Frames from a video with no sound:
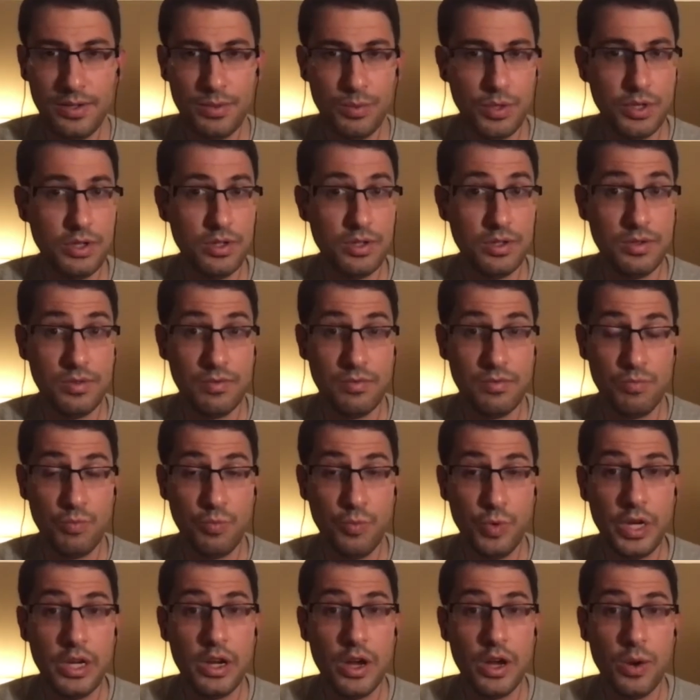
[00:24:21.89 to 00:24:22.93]
which
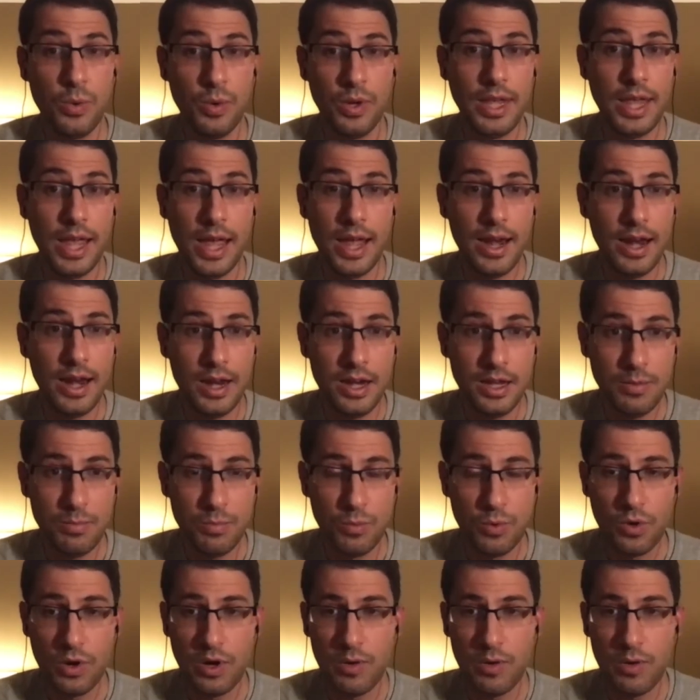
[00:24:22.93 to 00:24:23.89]
we don't get anymore.